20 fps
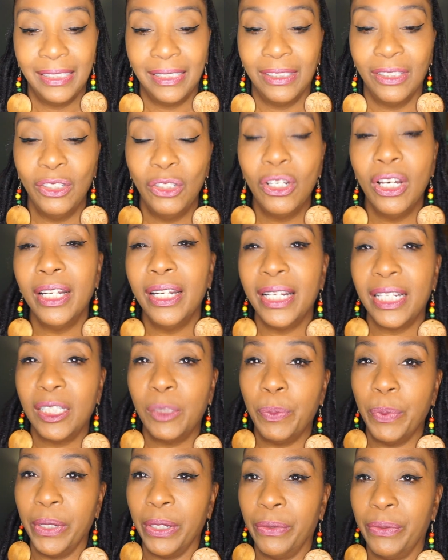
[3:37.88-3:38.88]
you're going to
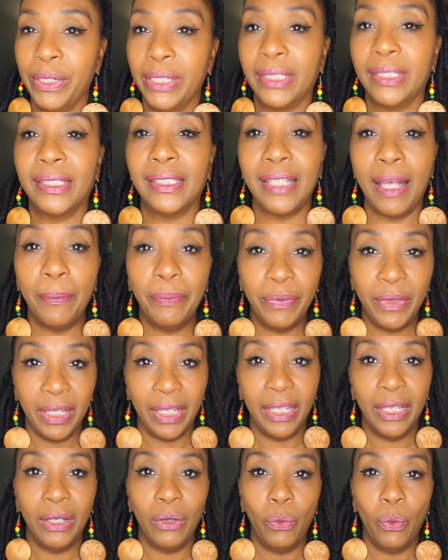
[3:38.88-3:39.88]
experience
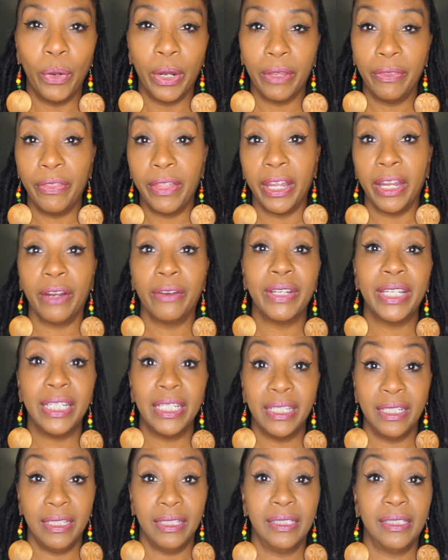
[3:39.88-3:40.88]
something where there
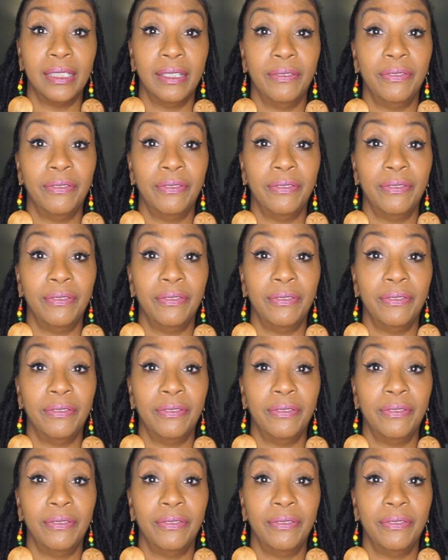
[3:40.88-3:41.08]
is